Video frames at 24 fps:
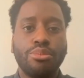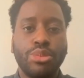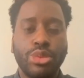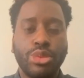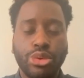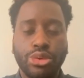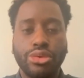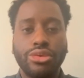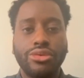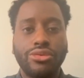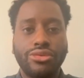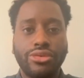
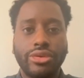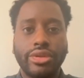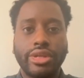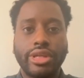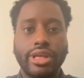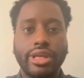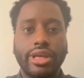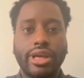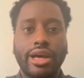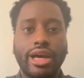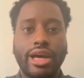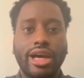
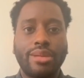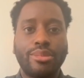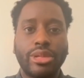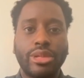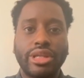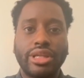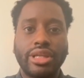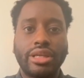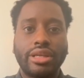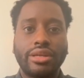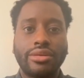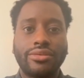beautifully. I
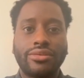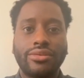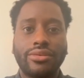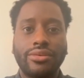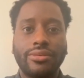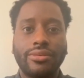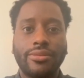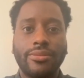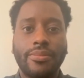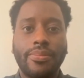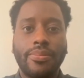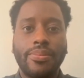believe
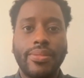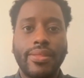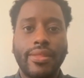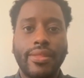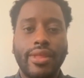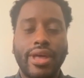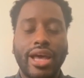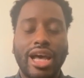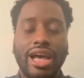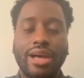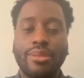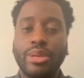
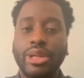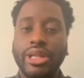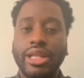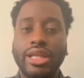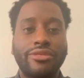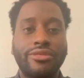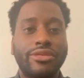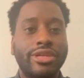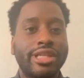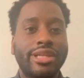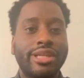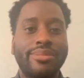
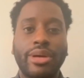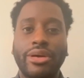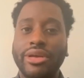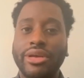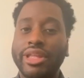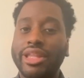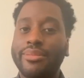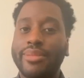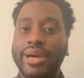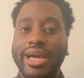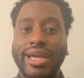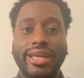just
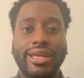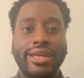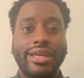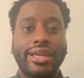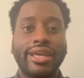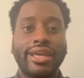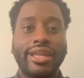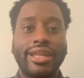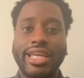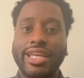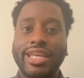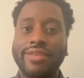about anybody could
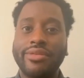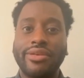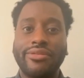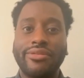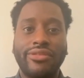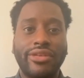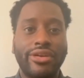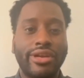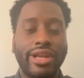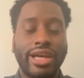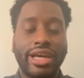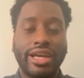get it, even
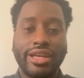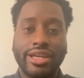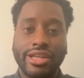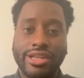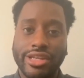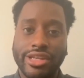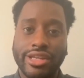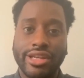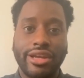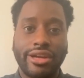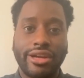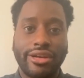if they're not an
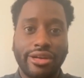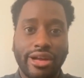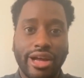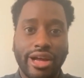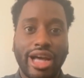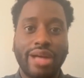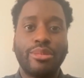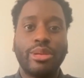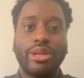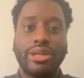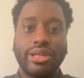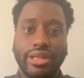engineer.
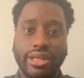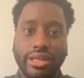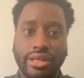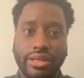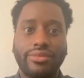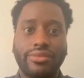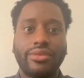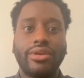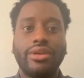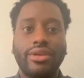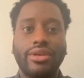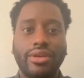I
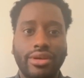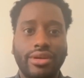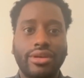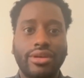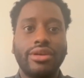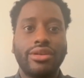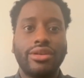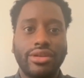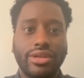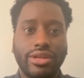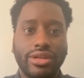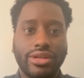believe
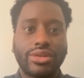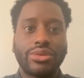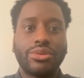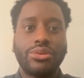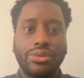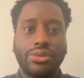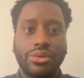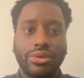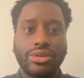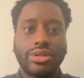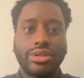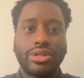this
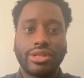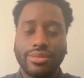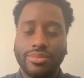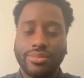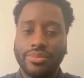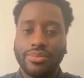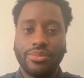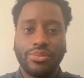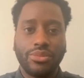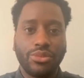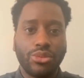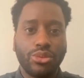course
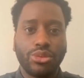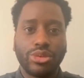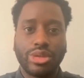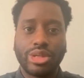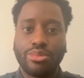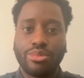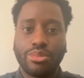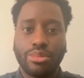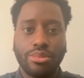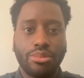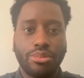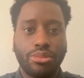
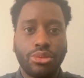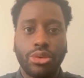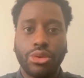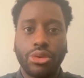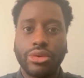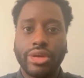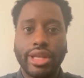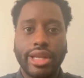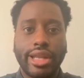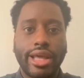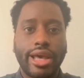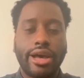was
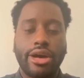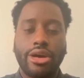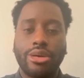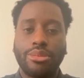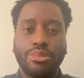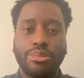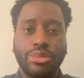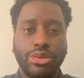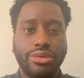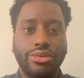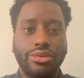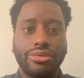broken
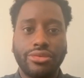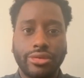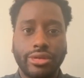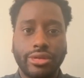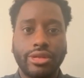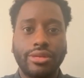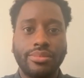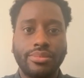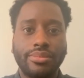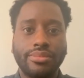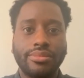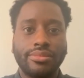down
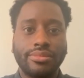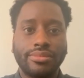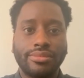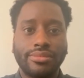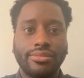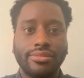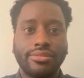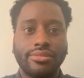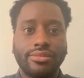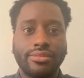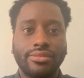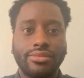beautifully
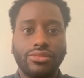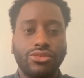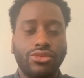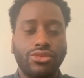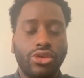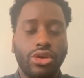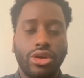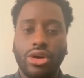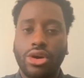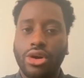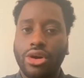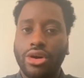
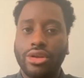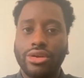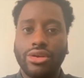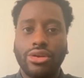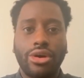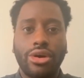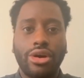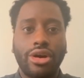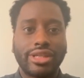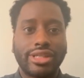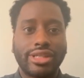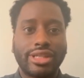on
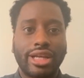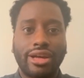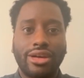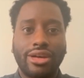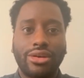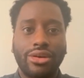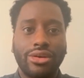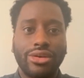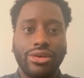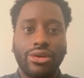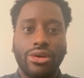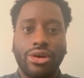
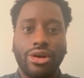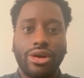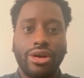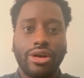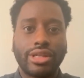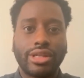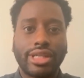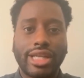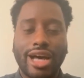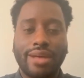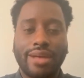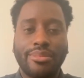
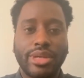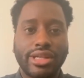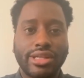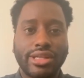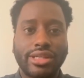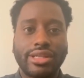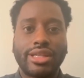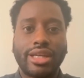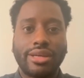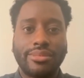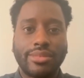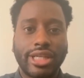all topics
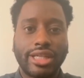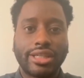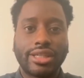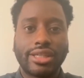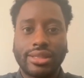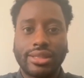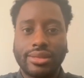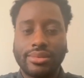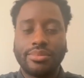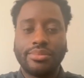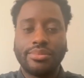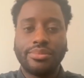and
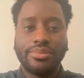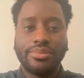subjects.